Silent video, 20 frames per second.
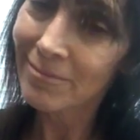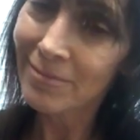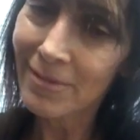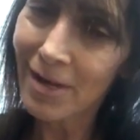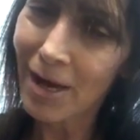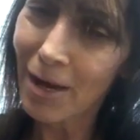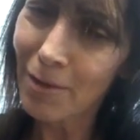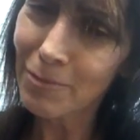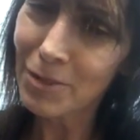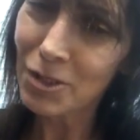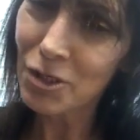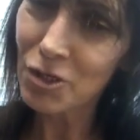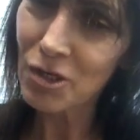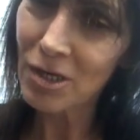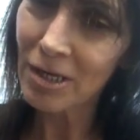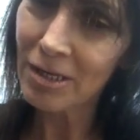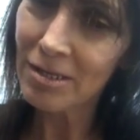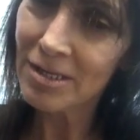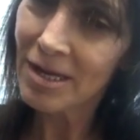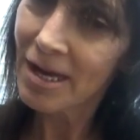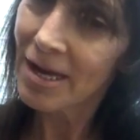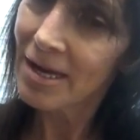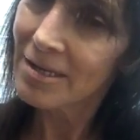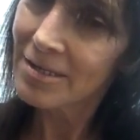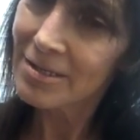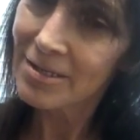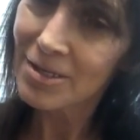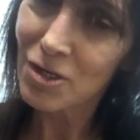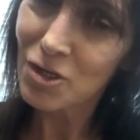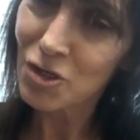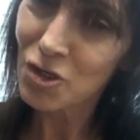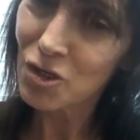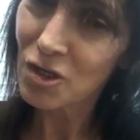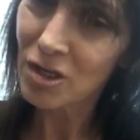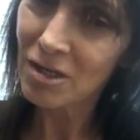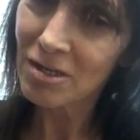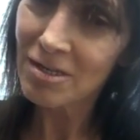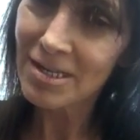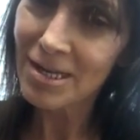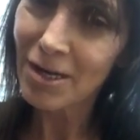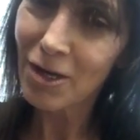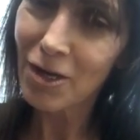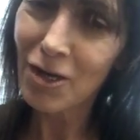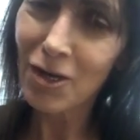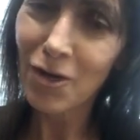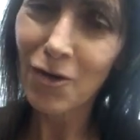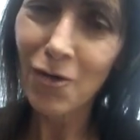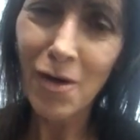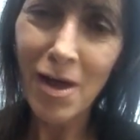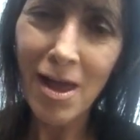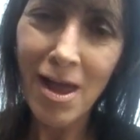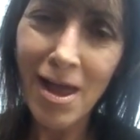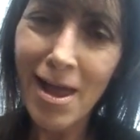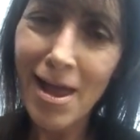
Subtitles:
Not Michelle Dates. She'll tell you.